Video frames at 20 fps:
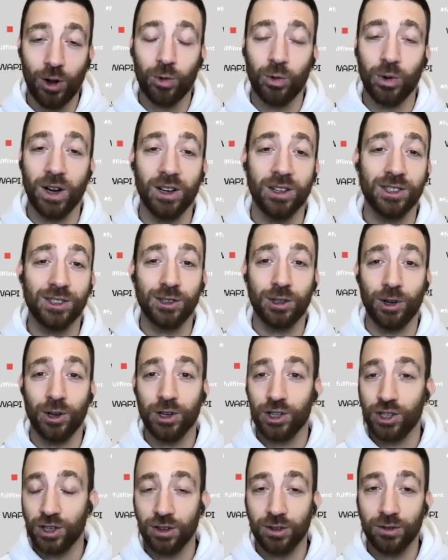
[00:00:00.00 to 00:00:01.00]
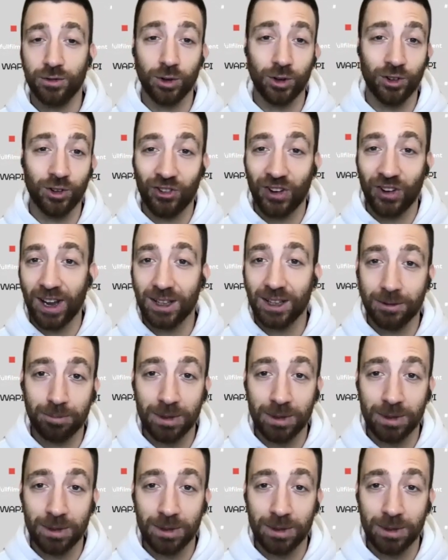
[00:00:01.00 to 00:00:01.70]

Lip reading: We're searching for great